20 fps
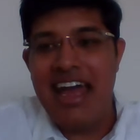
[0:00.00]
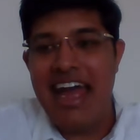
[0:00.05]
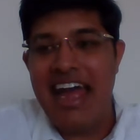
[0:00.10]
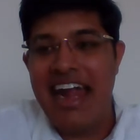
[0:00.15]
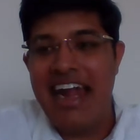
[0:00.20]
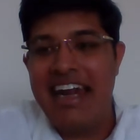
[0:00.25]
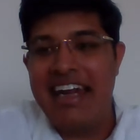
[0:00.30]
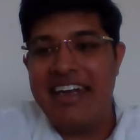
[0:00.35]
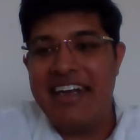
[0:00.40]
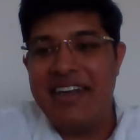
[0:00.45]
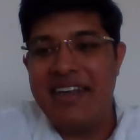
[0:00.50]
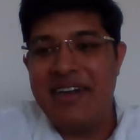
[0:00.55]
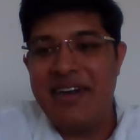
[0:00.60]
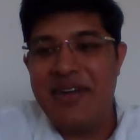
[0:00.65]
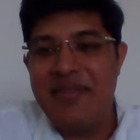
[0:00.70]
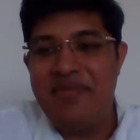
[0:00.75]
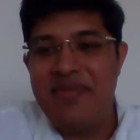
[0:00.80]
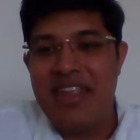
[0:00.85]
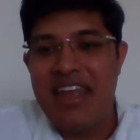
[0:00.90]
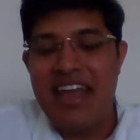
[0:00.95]
And
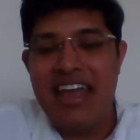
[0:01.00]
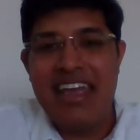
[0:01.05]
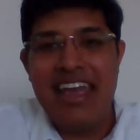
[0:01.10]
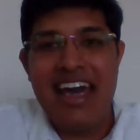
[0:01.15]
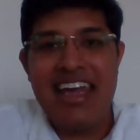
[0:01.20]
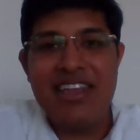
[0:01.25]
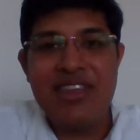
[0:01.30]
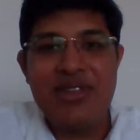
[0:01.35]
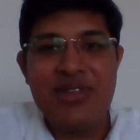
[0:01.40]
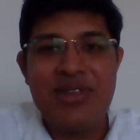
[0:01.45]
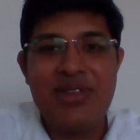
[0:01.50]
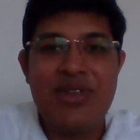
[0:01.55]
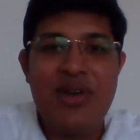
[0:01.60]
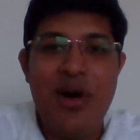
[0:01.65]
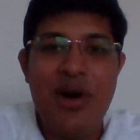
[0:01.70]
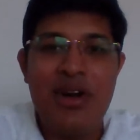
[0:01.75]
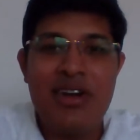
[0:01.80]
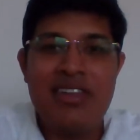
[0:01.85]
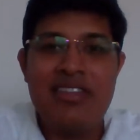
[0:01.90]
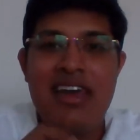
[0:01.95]
yeah,
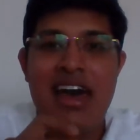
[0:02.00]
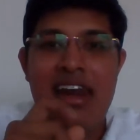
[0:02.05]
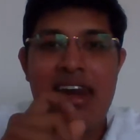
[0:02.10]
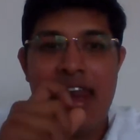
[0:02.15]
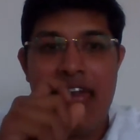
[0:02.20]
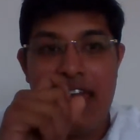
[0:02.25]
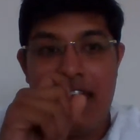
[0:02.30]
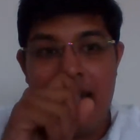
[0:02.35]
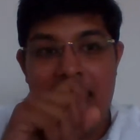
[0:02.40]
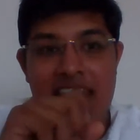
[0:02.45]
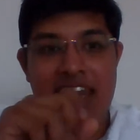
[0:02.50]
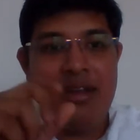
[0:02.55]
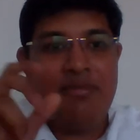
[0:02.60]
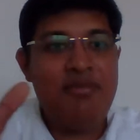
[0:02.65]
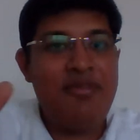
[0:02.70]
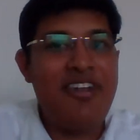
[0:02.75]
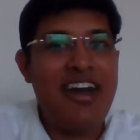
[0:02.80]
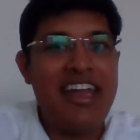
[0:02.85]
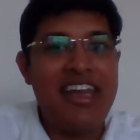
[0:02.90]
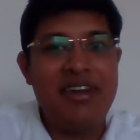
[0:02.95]
thoughts are like
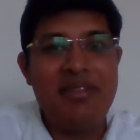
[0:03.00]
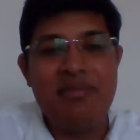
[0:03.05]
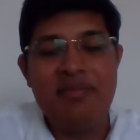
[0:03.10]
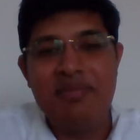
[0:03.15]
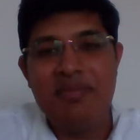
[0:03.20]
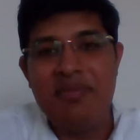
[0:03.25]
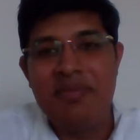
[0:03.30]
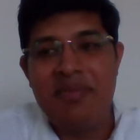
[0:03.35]
grapevine.